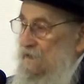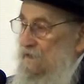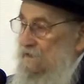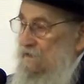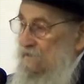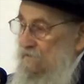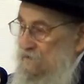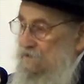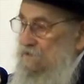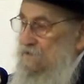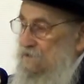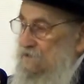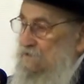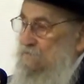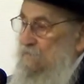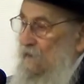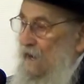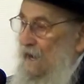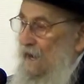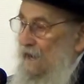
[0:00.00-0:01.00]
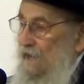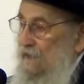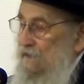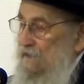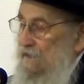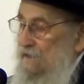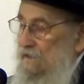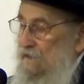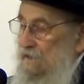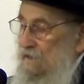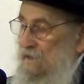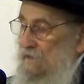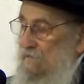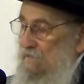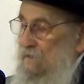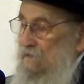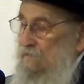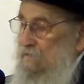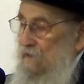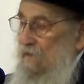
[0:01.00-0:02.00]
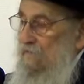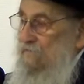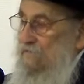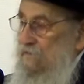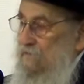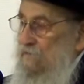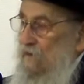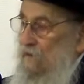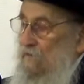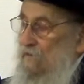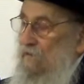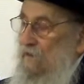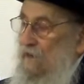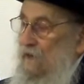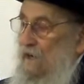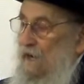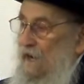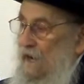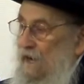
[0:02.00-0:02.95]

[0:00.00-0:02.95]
There is a spark, but we have to know